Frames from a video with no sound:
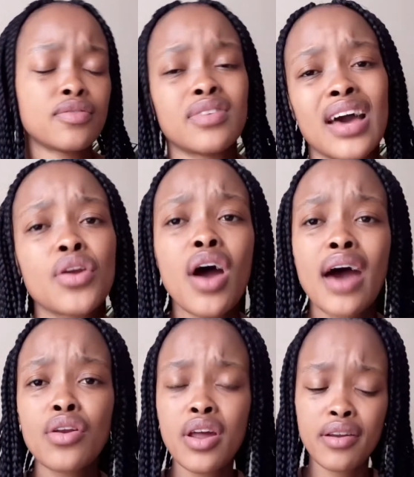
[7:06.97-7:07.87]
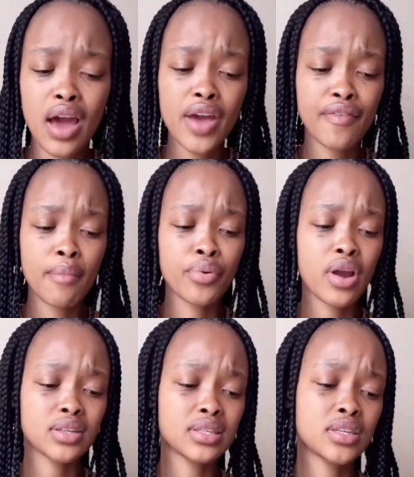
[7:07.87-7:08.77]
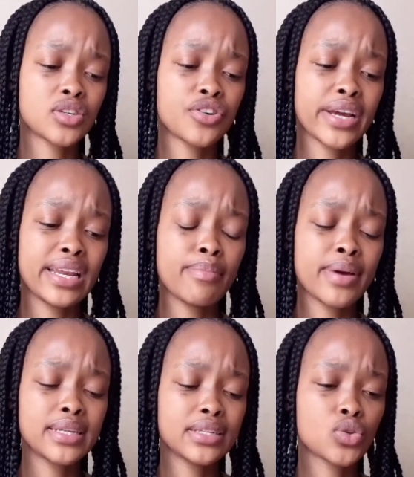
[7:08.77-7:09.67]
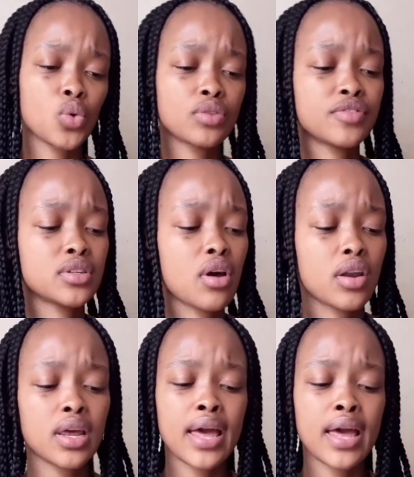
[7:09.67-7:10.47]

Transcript: I don't know if I'm pronouncing it correctly, but it's called Vizan.